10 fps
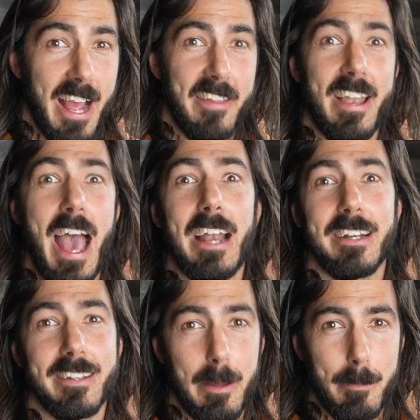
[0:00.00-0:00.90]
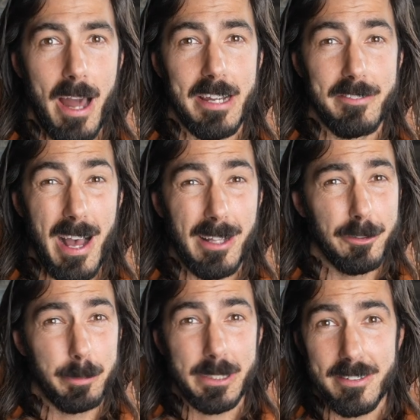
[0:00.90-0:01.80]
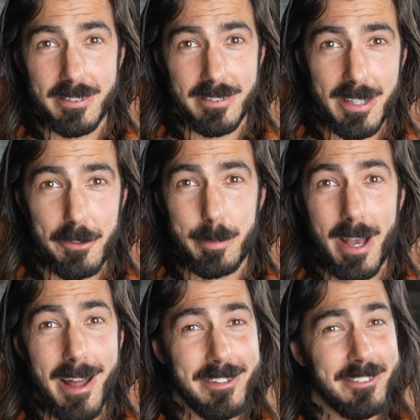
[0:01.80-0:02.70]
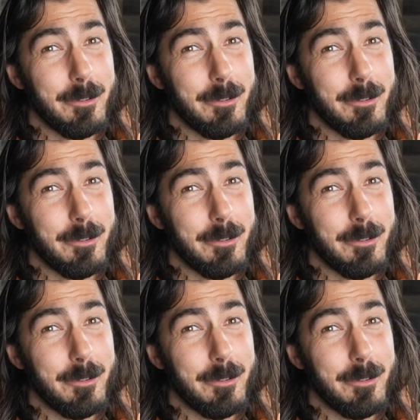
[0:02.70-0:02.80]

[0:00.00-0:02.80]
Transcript: and then adding to that body of knowledge. Because let's be honest,